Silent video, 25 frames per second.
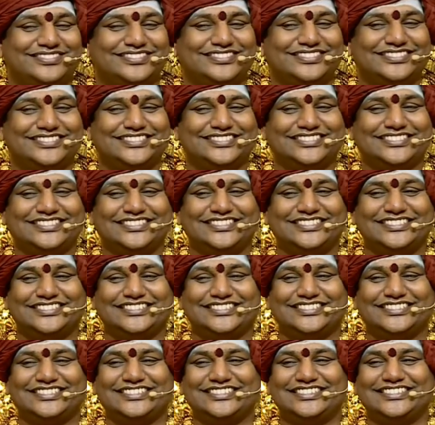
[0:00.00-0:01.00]

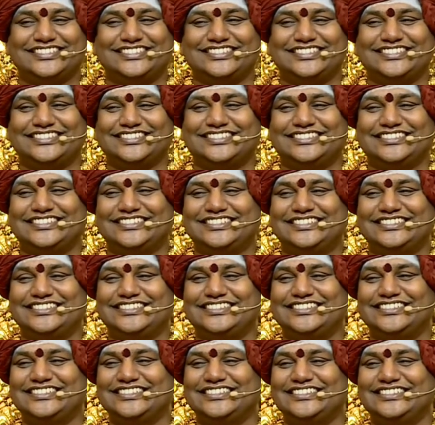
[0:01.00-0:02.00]

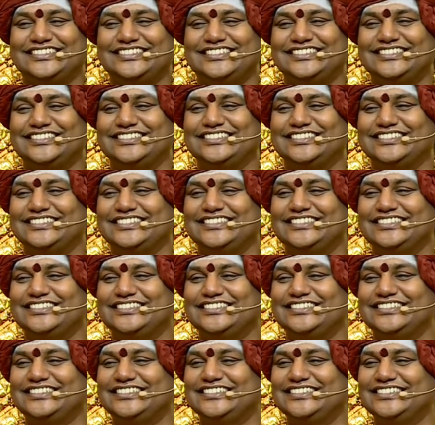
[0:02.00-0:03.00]

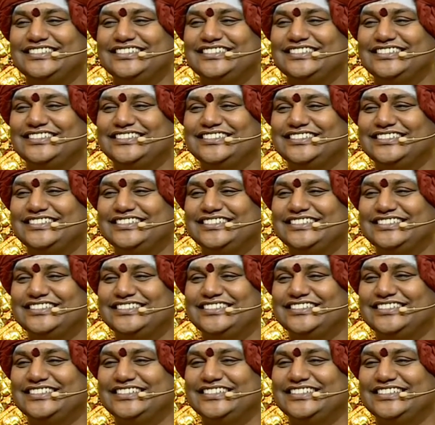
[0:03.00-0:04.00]

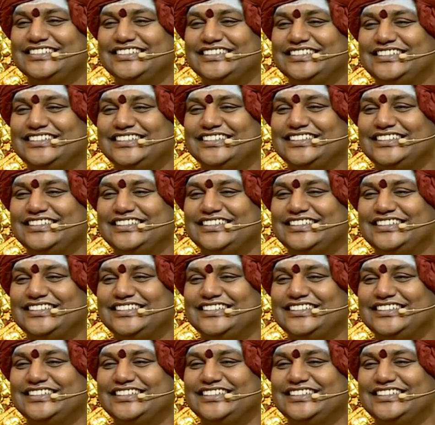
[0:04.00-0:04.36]
Nothing is said.